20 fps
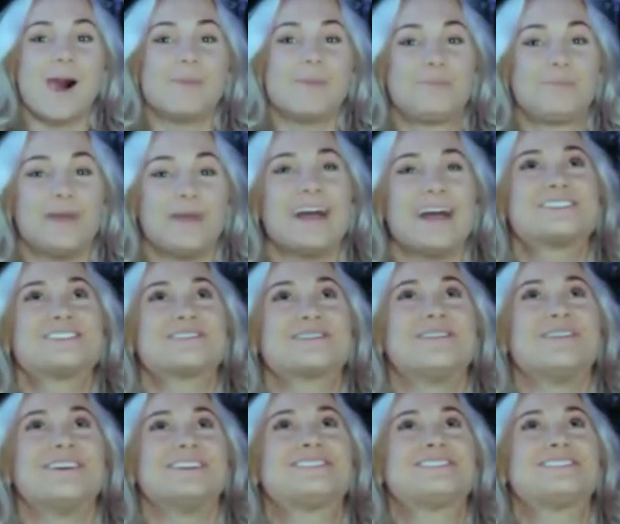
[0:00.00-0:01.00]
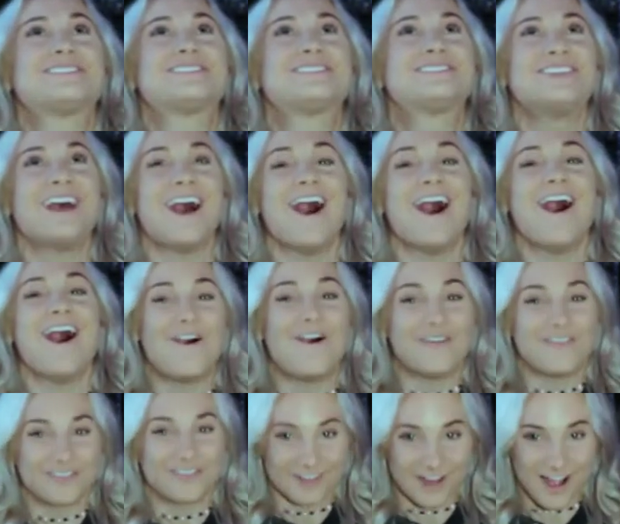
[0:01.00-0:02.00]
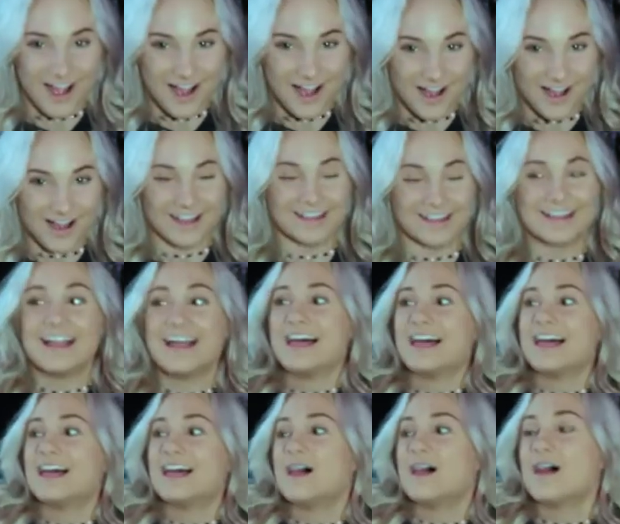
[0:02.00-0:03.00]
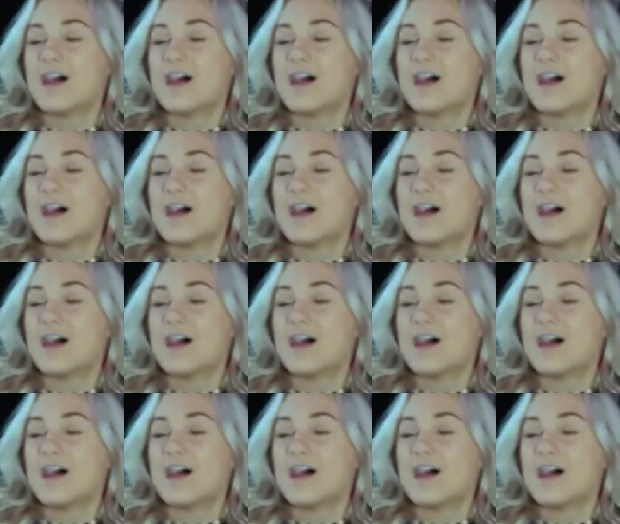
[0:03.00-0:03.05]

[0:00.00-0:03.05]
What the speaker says: A bitch was so wrong!